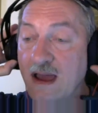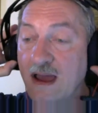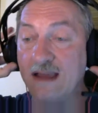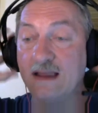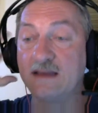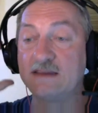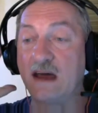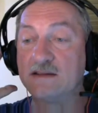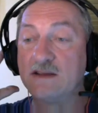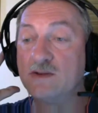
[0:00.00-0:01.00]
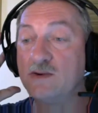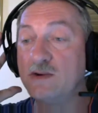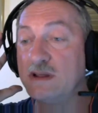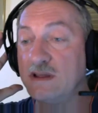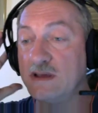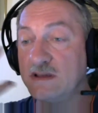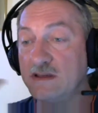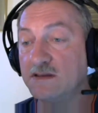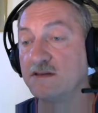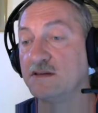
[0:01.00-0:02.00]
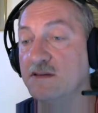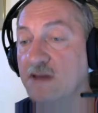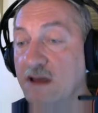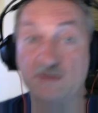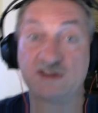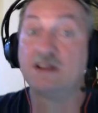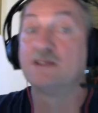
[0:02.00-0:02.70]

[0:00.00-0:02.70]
And I started doing that, and I'm still